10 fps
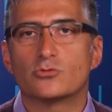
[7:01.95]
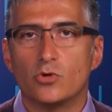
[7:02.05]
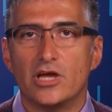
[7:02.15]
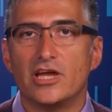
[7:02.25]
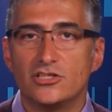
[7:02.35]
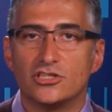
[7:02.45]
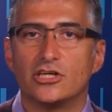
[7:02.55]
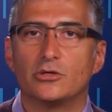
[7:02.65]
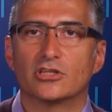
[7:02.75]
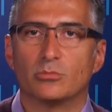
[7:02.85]
we're
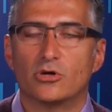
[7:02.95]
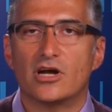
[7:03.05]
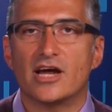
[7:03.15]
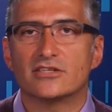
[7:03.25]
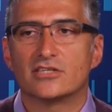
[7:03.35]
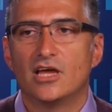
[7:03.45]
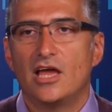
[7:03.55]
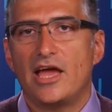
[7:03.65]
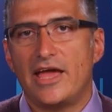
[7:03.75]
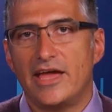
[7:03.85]
engineering the product.
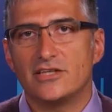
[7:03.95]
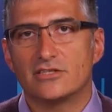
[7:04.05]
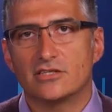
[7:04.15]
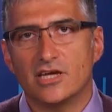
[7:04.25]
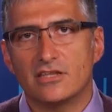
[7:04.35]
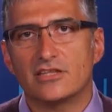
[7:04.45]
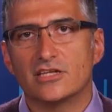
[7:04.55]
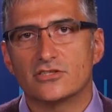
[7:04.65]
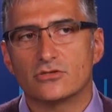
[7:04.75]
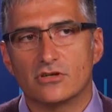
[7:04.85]
And the other thing
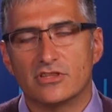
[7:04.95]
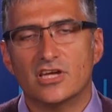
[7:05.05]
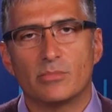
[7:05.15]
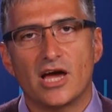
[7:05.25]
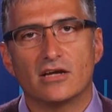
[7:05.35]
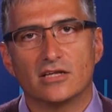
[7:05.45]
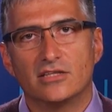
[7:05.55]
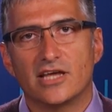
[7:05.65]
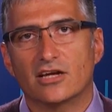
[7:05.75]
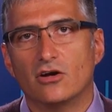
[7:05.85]
to sort of think about in
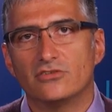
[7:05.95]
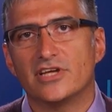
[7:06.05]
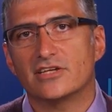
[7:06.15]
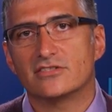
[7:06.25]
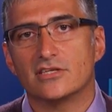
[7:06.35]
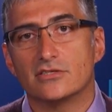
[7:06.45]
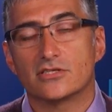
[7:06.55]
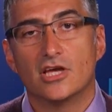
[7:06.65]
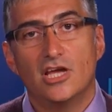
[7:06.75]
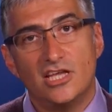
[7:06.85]
that context is
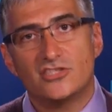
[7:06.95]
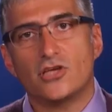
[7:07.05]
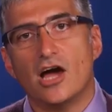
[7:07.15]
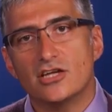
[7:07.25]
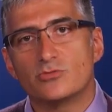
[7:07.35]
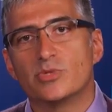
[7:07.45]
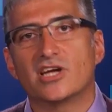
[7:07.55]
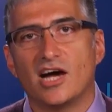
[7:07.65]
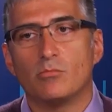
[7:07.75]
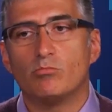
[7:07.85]
insiders
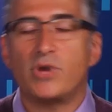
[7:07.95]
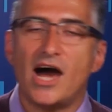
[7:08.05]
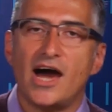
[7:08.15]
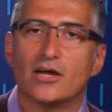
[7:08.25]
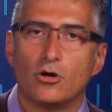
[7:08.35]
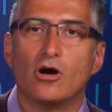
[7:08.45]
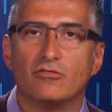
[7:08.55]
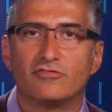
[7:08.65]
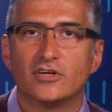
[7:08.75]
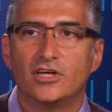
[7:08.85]
become part
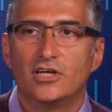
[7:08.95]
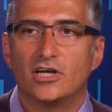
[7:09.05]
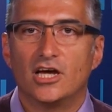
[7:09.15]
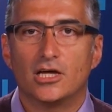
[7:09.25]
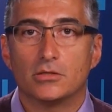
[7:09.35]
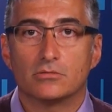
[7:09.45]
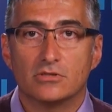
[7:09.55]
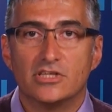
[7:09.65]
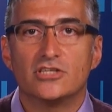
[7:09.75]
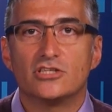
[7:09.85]
of
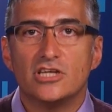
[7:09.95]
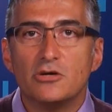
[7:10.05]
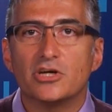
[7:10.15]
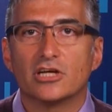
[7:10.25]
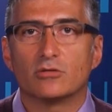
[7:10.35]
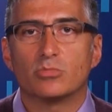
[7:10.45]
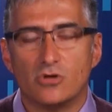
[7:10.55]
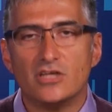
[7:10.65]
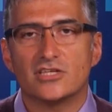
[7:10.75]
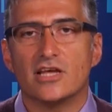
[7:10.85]
the engineering
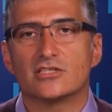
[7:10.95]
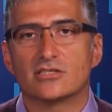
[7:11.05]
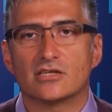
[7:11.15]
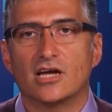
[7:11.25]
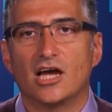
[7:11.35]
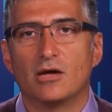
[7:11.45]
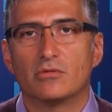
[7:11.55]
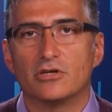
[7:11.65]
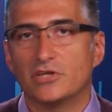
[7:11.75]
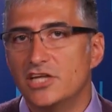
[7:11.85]
process.
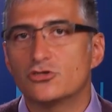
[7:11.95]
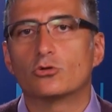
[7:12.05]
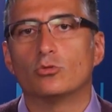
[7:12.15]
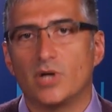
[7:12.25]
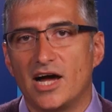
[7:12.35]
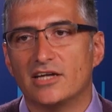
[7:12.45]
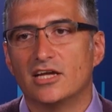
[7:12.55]
They're an integral part